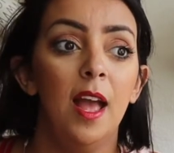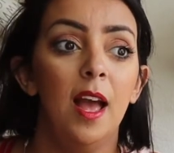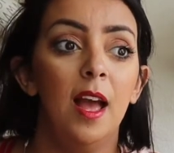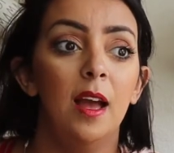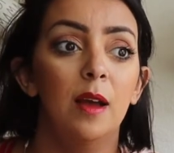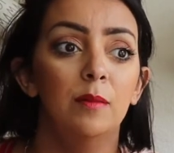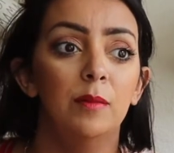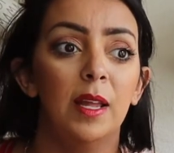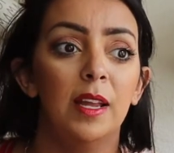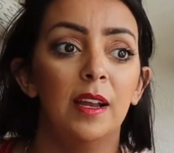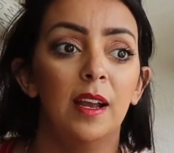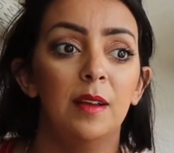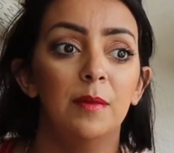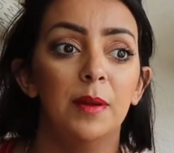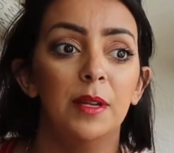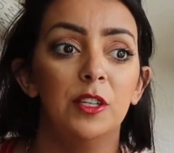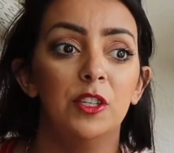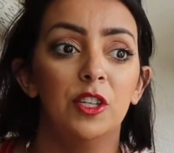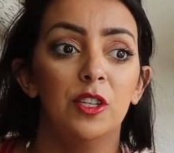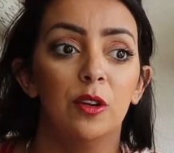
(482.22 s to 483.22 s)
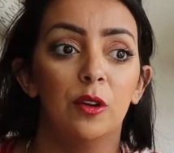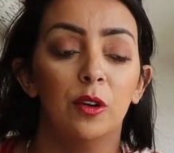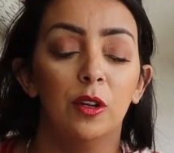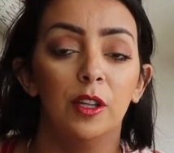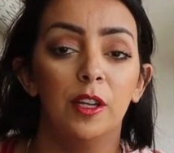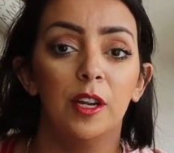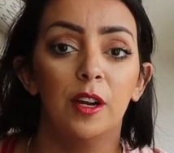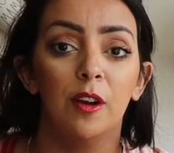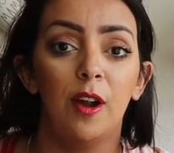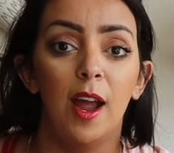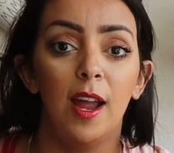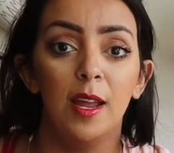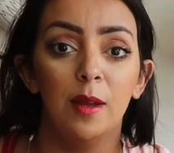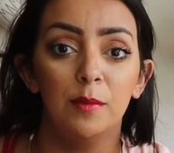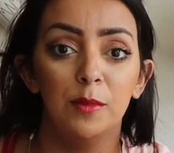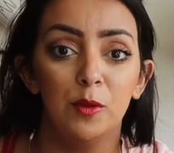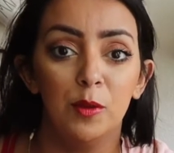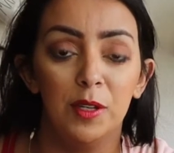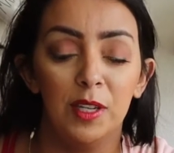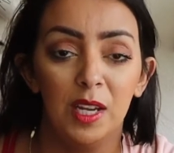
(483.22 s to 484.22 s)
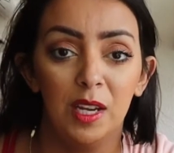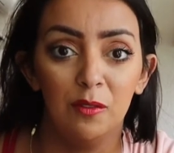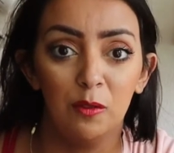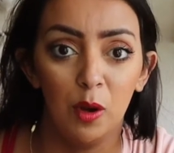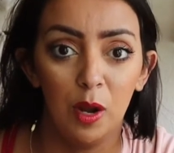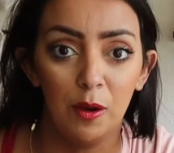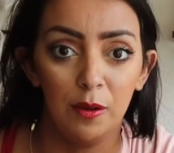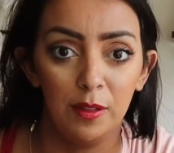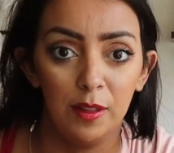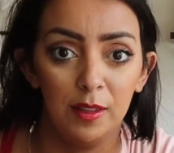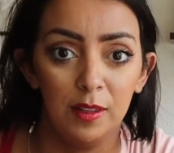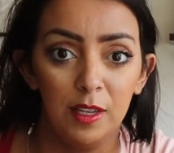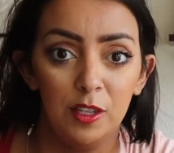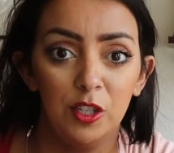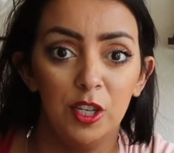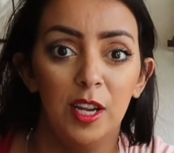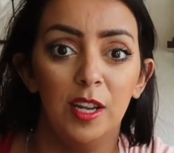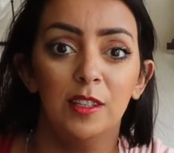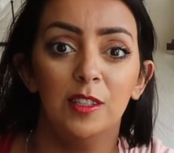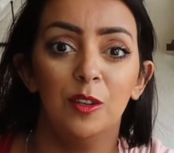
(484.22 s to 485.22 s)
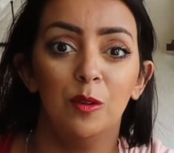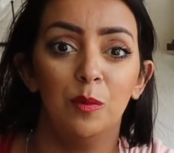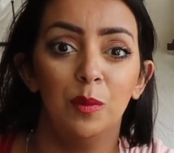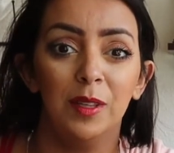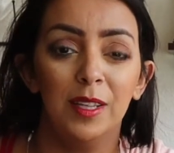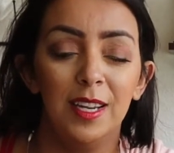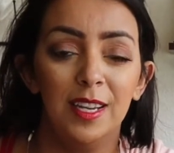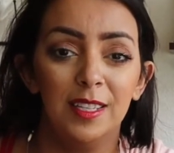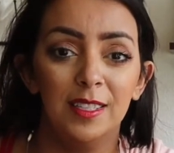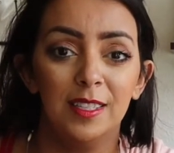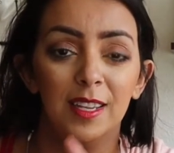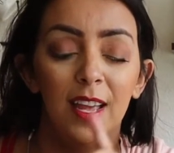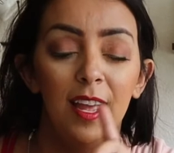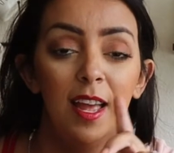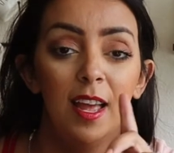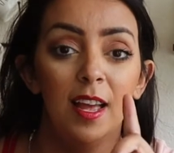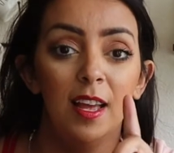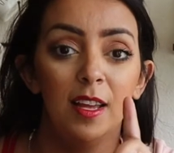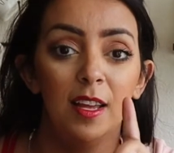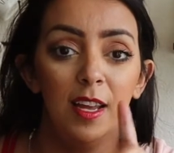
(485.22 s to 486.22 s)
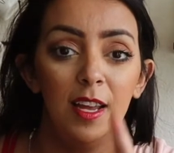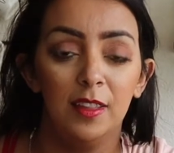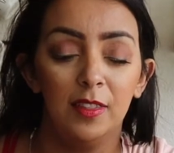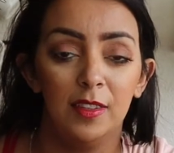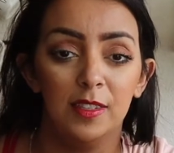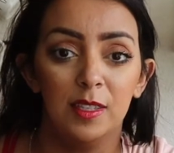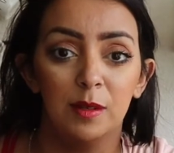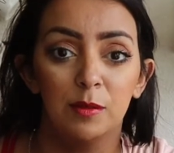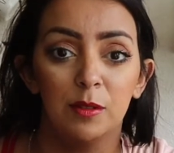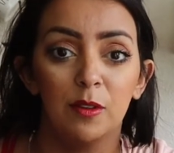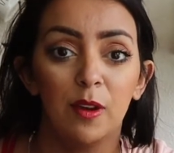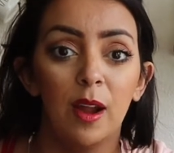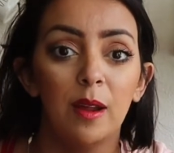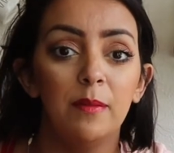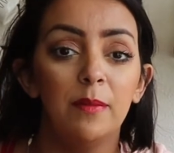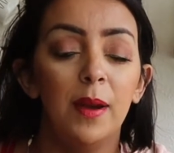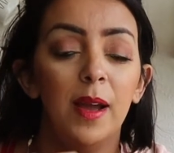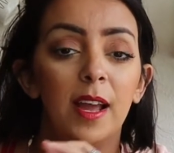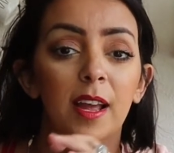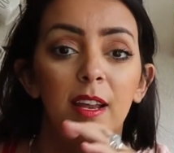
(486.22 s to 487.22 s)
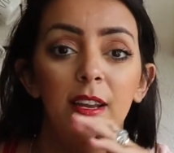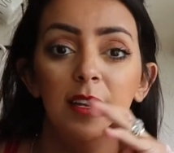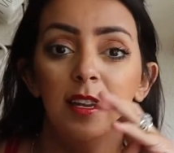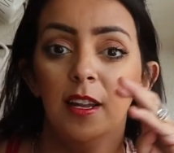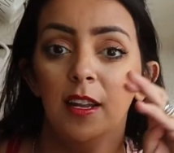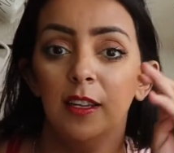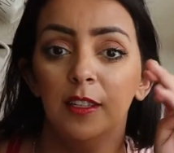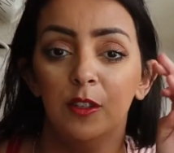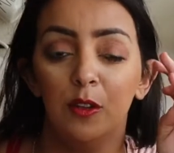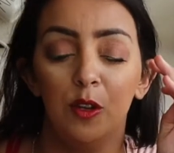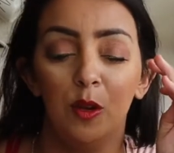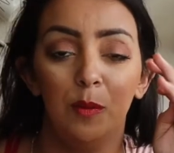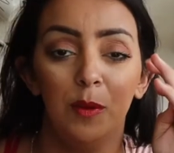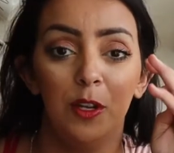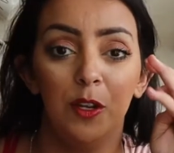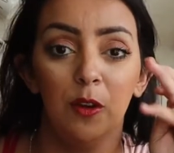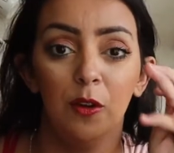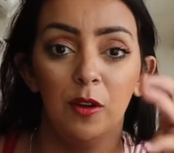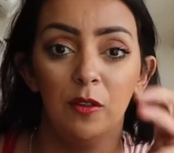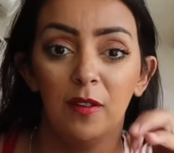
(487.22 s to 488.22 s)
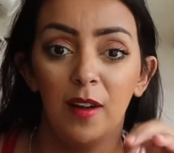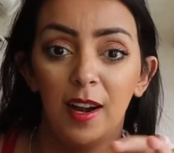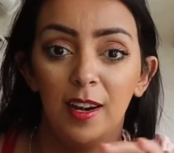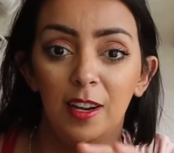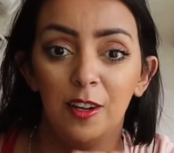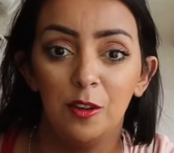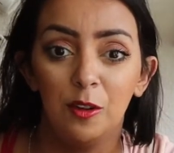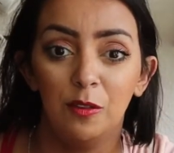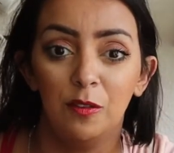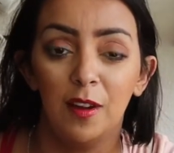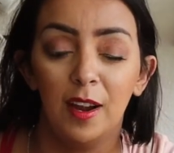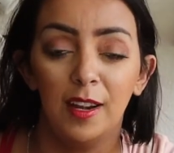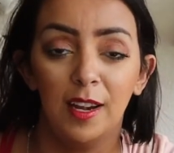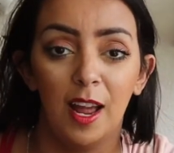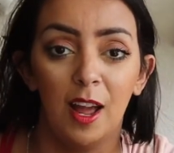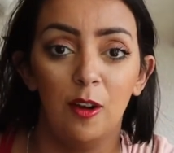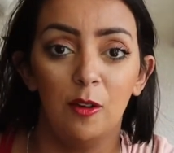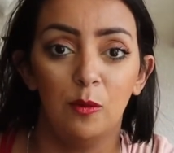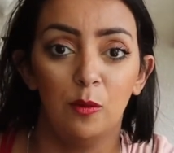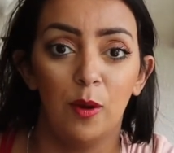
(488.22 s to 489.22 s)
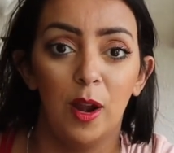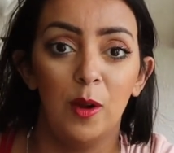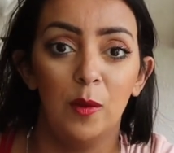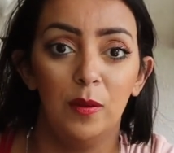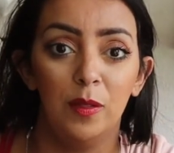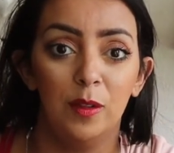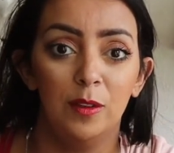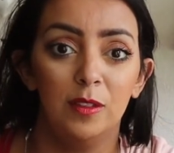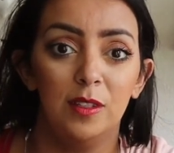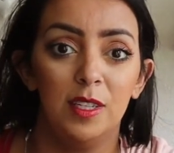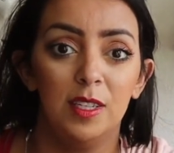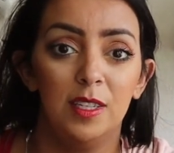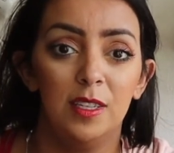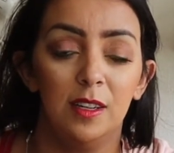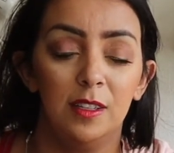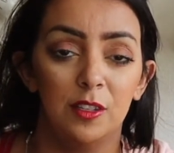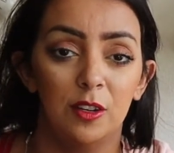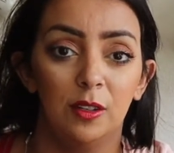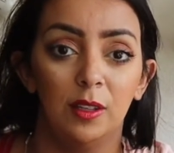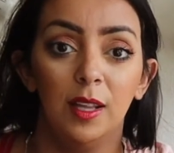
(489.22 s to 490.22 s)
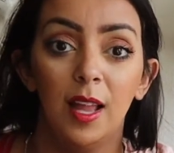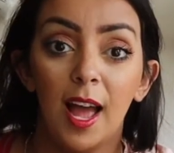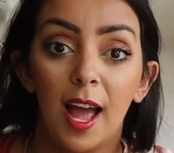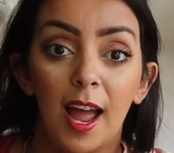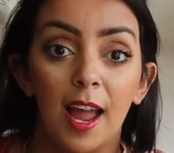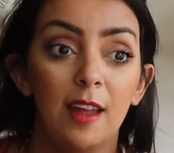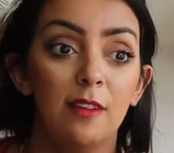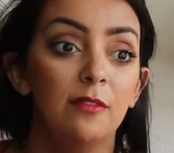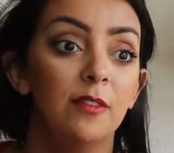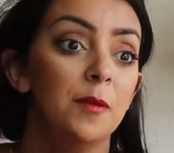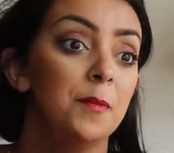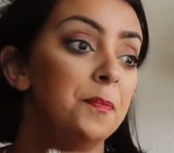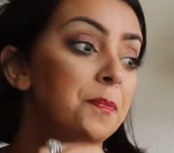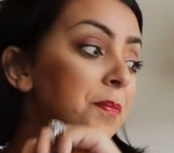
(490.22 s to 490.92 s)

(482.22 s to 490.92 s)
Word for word: Um, like I mentioned earlier, I am doing a giveaway with Lily Jade, so please hit the subscribe button so you'll be notified and you'll find out right when those details are live,